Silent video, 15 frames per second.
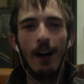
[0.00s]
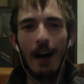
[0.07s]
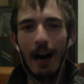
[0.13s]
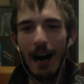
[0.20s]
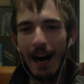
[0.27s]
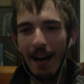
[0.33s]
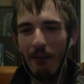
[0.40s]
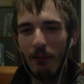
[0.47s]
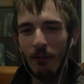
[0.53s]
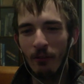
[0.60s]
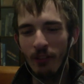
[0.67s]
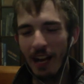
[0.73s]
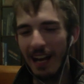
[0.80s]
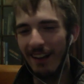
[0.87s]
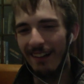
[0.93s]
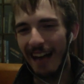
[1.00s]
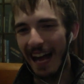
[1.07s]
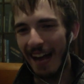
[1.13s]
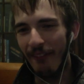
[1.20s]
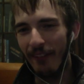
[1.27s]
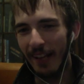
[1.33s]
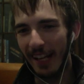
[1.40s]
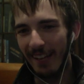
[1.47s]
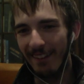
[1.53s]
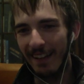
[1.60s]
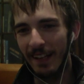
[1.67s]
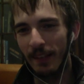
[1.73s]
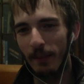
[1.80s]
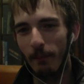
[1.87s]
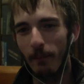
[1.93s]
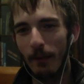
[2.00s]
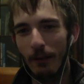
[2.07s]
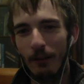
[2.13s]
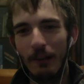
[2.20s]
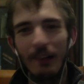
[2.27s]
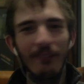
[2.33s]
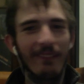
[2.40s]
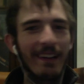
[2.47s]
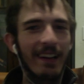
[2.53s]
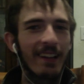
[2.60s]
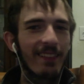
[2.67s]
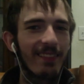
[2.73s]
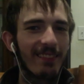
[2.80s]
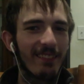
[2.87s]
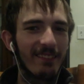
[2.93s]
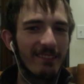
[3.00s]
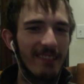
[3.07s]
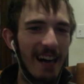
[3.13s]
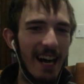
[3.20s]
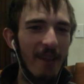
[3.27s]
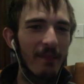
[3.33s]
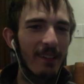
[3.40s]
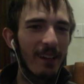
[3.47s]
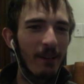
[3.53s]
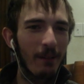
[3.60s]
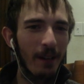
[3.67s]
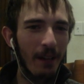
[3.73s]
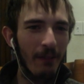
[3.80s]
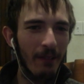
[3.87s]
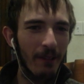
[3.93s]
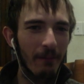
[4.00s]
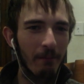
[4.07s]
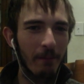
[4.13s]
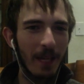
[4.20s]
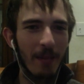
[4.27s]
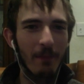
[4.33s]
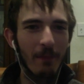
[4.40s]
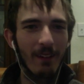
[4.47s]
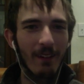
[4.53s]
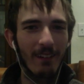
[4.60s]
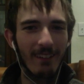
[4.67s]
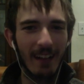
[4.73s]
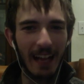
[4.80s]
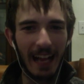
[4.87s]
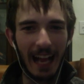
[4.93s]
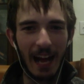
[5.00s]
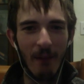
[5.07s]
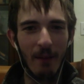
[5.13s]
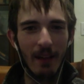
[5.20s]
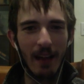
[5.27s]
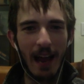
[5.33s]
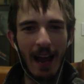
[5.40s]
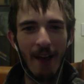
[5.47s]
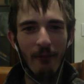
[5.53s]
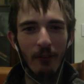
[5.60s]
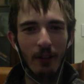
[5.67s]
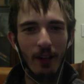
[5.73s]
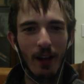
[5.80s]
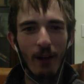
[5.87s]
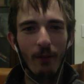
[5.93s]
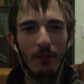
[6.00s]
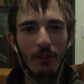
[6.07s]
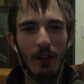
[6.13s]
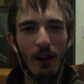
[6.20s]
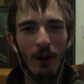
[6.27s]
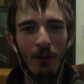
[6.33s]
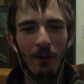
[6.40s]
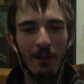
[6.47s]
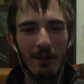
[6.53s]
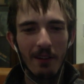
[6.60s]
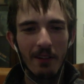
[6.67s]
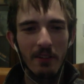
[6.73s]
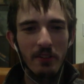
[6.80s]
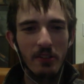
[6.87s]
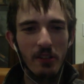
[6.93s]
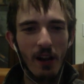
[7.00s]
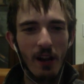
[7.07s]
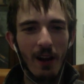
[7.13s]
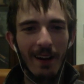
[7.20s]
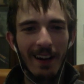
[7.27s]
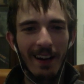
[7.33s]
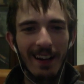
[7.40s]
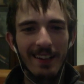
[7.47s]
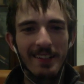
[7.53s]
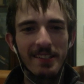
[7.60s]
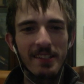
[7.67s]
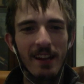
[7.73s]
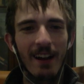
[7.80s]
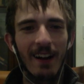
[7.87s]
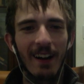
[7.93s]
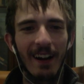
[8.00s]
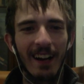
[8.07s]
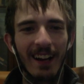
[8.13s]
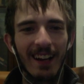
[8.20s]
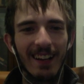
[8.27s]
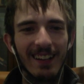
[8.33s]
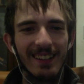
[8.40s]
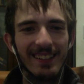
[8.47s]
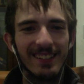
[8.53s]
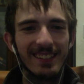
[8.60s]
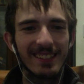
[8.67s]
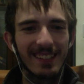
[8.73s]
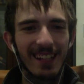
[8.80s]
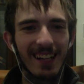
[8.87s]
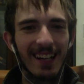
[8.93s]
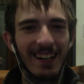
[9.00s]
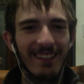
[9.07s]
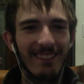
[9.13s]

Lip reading: I will die laughing in like the middle of like the library or whatever, and people are looking at me, and I have to always go, sorry, sorry. So,